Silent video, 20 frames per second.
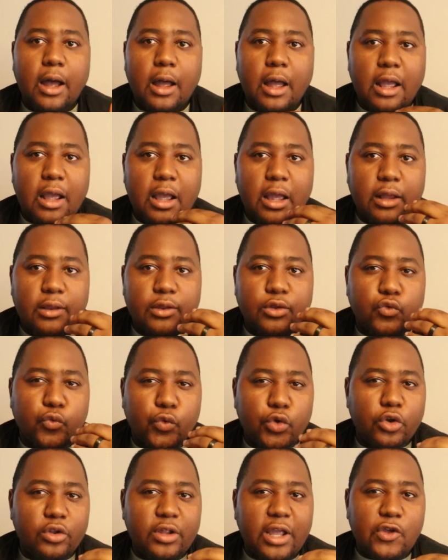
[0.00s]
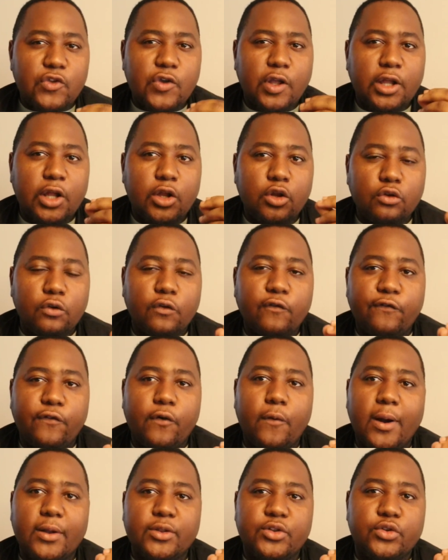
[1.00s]
and we don't actually look
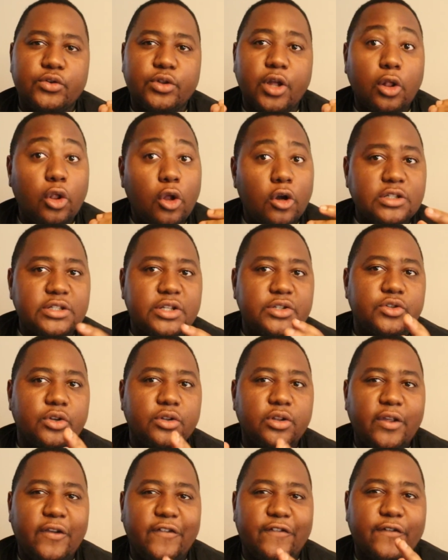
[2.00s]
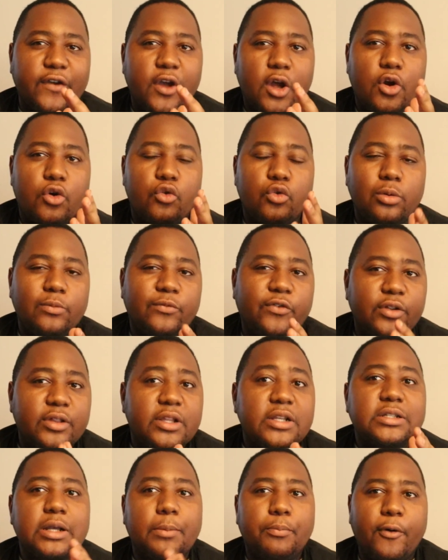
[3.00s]
forward to the losses or leave room for
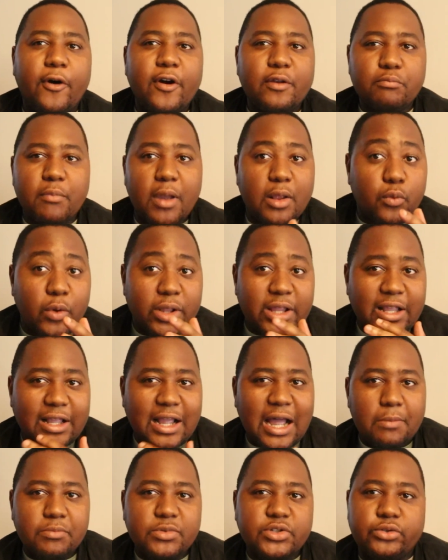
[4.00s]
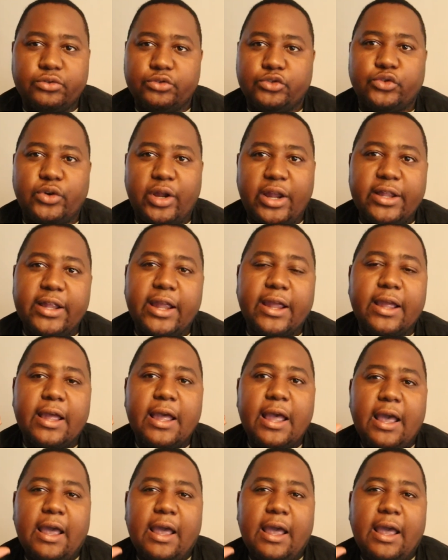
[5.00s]
disappointment when it comes to trading.